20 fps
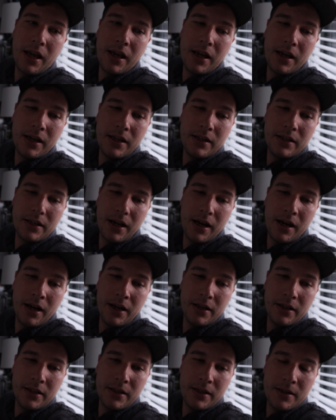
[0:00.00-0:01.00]
and
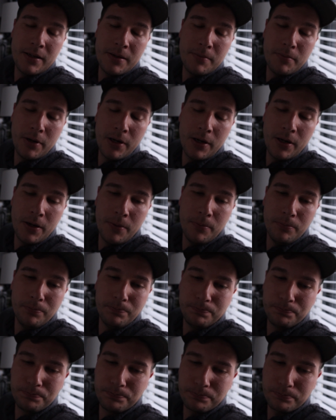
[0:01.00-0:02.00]
I am